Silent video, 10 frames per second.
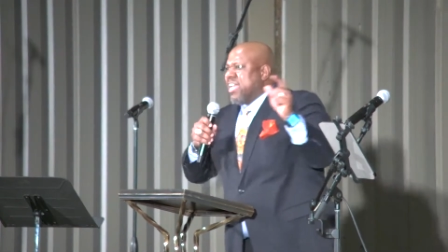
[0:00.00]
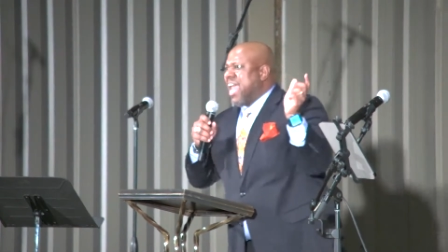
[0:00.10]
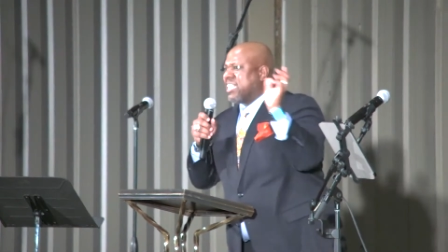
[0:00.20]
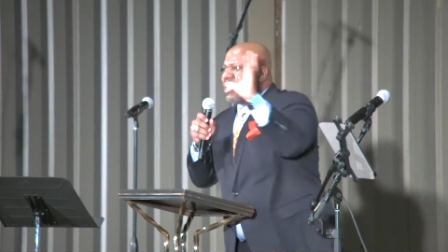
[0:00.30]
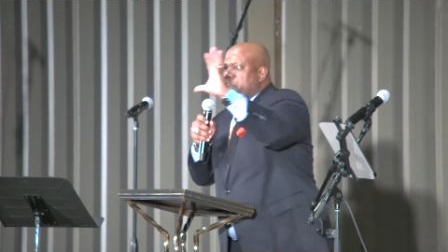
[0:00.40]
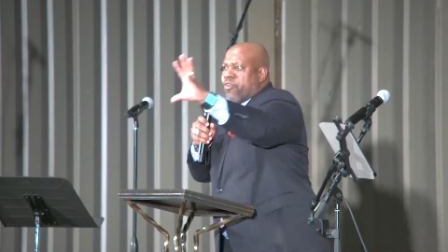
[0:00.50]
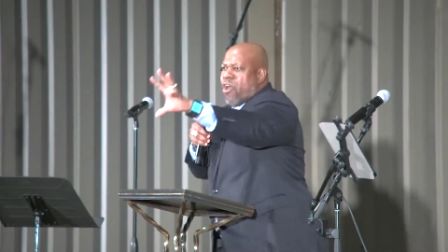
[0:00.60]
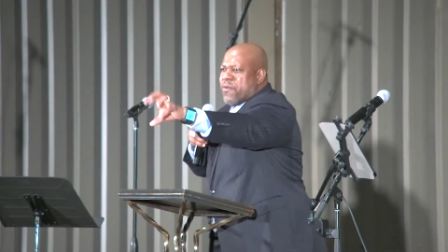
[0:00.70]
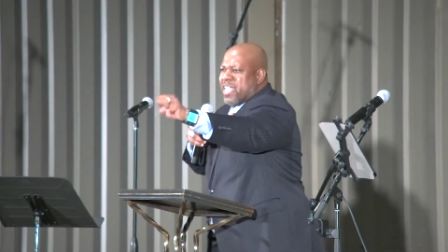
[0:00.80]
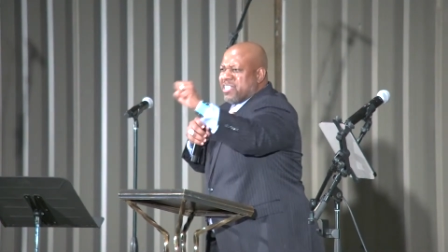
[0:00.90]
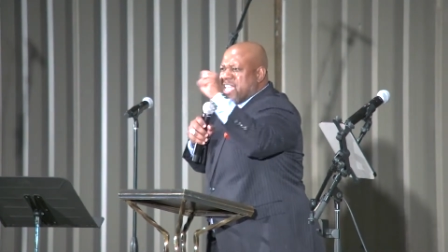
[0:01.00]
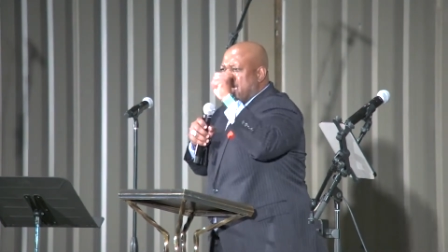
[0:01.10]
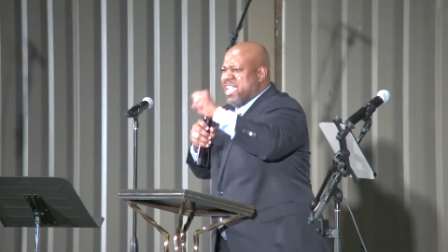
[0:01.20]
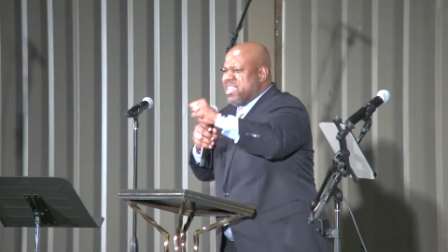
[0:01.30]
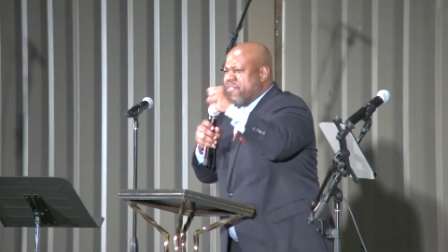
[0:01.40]
Not that you've already
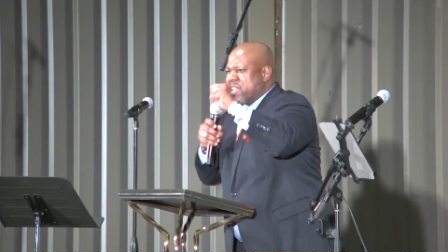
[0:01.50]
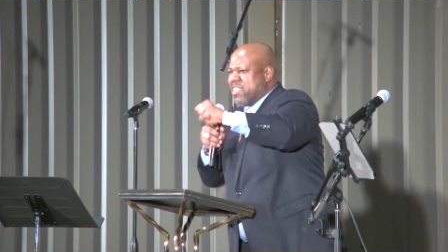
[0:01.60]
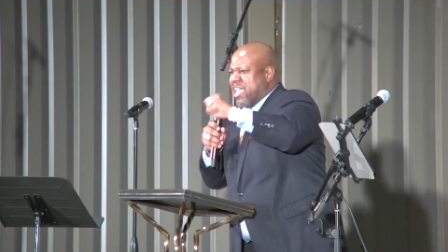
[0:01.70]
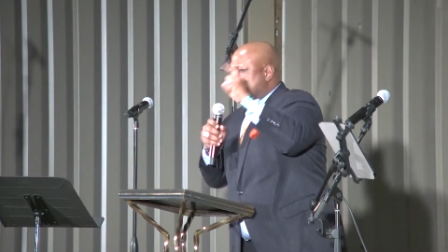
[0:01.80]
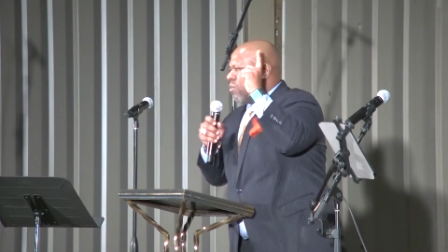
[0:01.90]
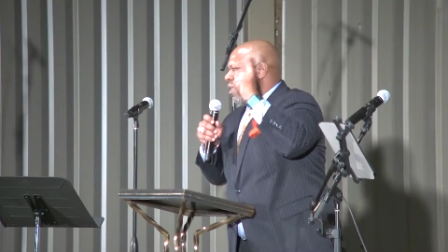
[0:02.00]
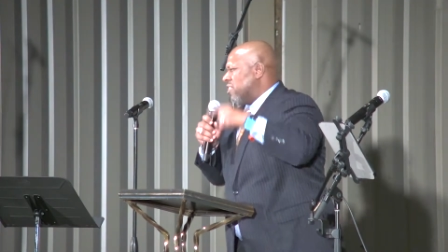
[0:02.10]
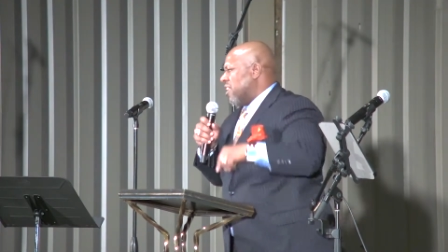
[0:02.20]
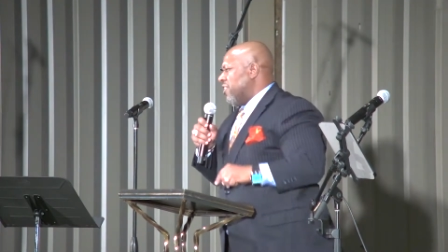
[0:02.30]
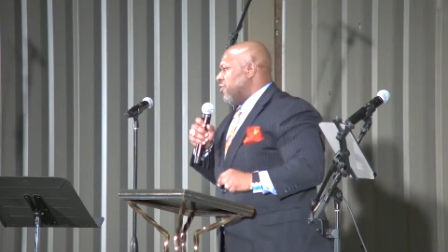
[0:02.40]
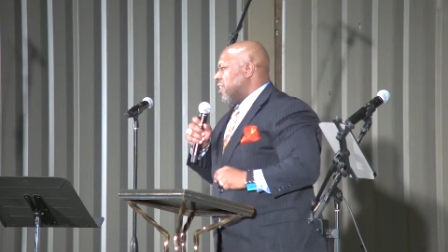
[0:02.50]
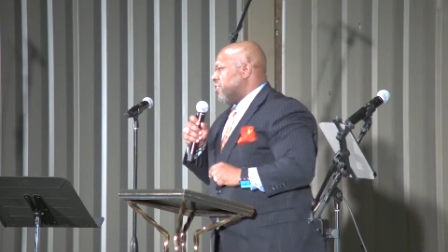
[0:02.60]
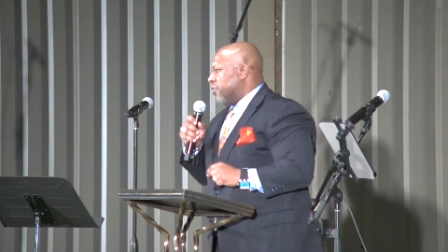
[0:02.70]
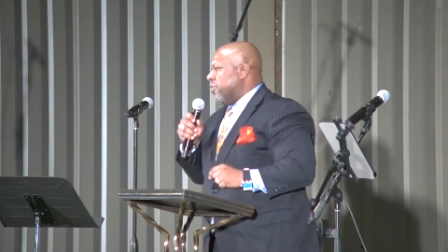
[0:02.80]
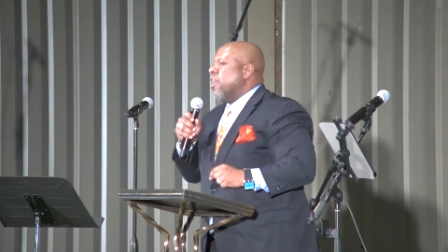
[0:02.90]
attained everything, but one thing you
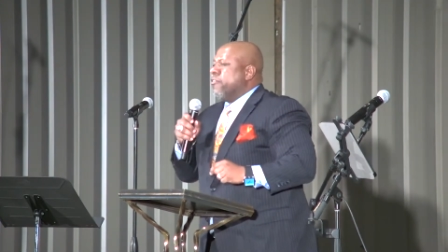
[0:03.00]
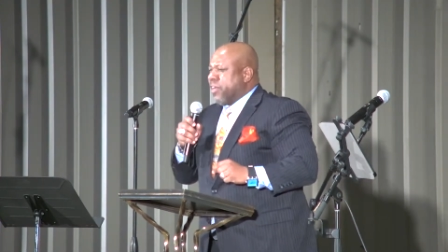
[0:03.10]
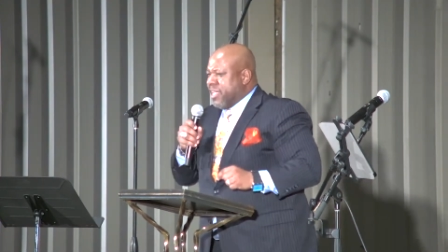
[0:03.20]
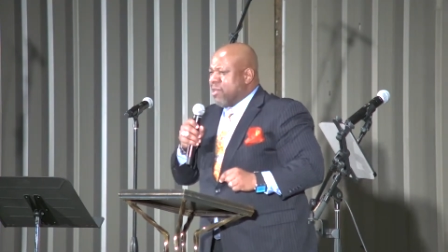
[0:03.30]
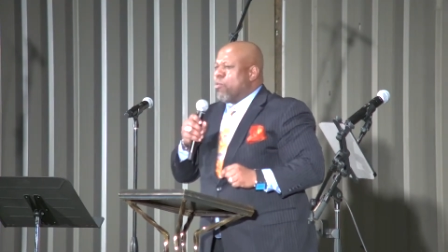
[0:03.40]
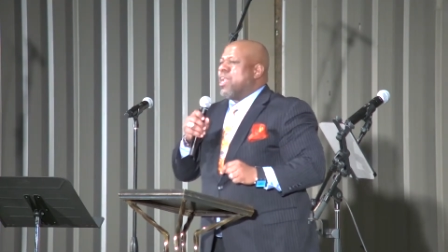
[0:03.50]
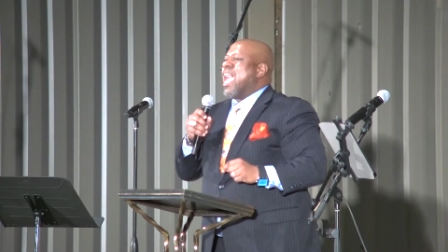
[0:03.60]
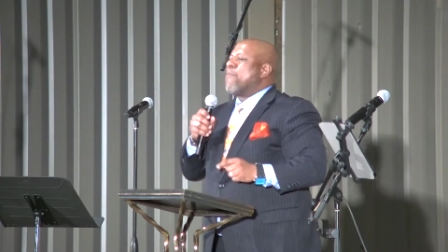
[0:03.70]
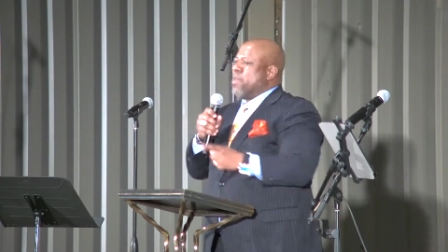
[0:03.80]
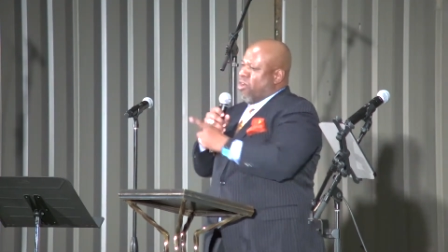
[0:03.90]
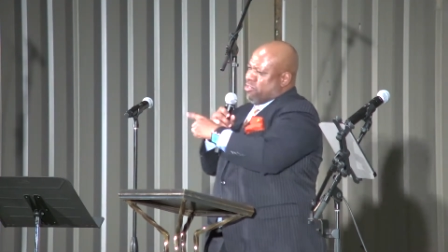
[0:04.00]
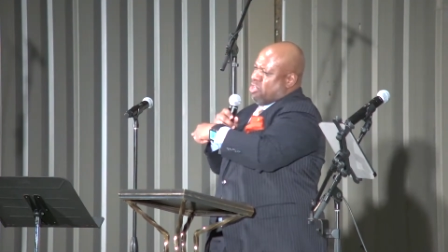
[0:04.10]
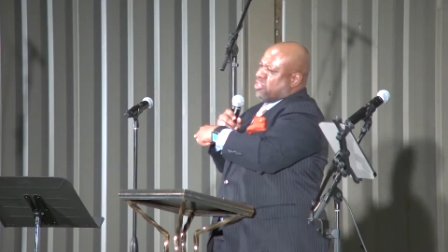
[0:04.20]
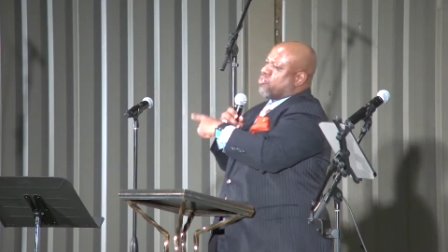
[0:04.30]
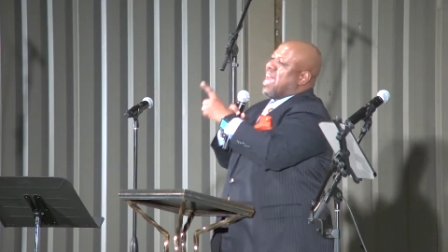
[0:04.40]
could do forget what happened
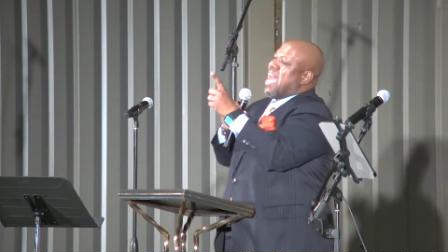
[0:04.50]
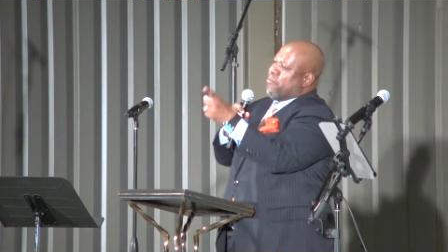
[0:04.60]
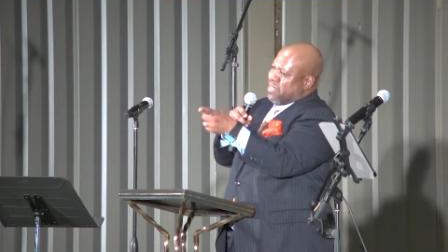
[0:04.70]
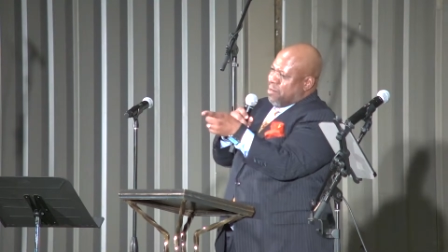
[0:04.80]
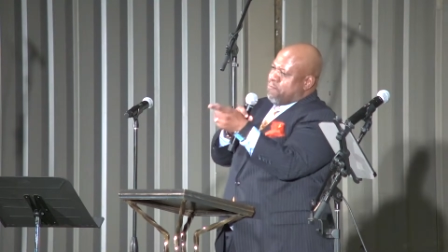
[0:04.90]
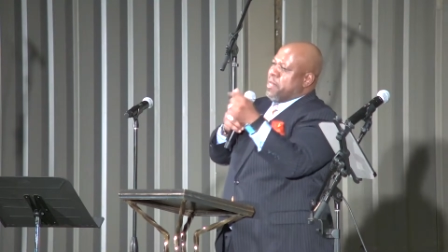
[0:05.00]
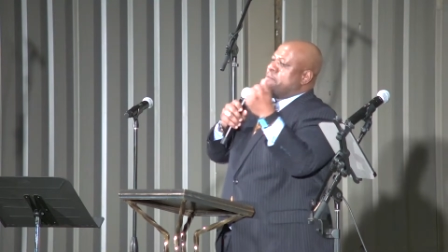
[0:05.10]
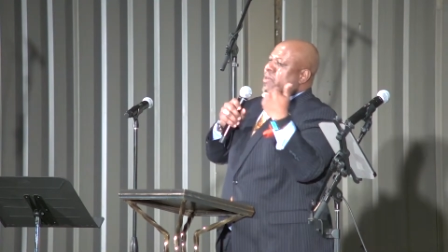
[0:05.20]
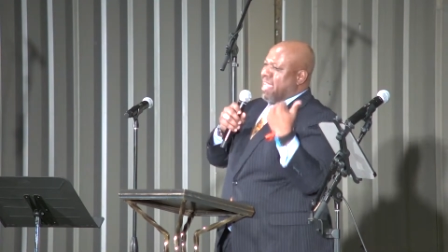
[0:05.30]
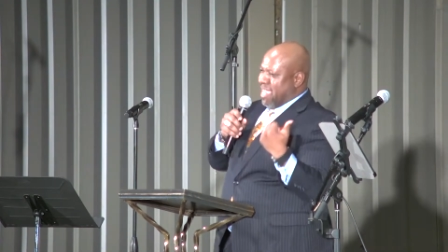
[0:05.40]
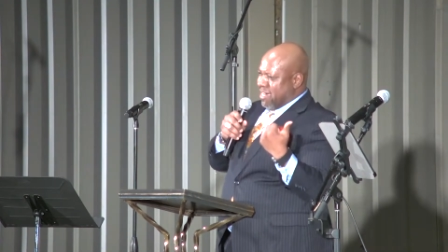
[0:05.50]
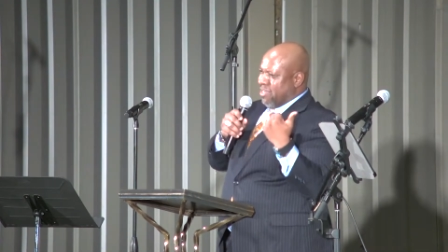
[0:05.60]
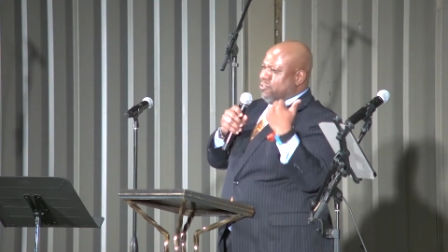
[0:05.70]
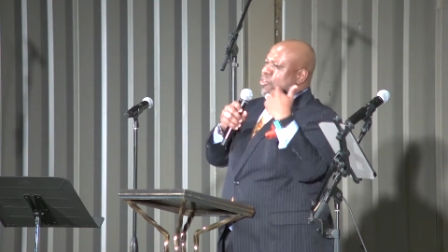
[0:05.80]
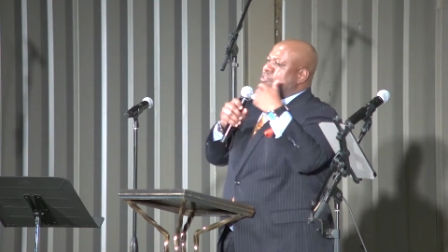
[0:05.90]
on your drive with them people that
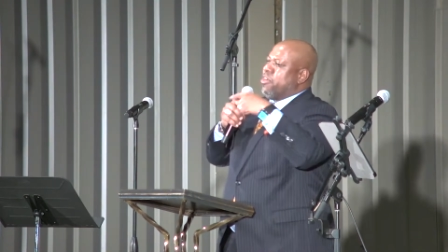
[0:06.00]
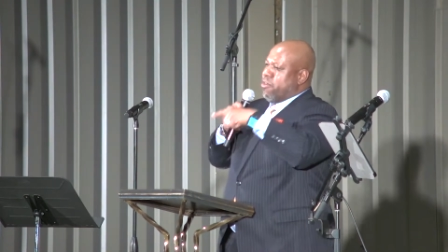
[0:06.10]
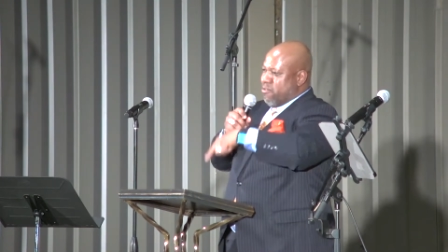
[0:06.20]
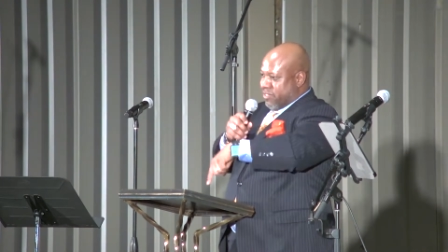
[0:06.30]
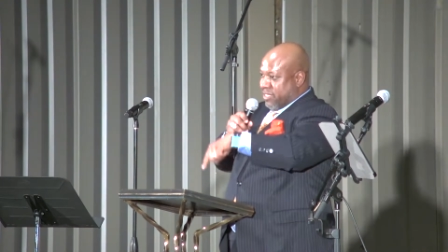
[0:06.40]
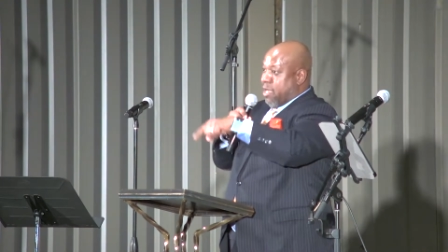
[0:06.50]
got on your nerves.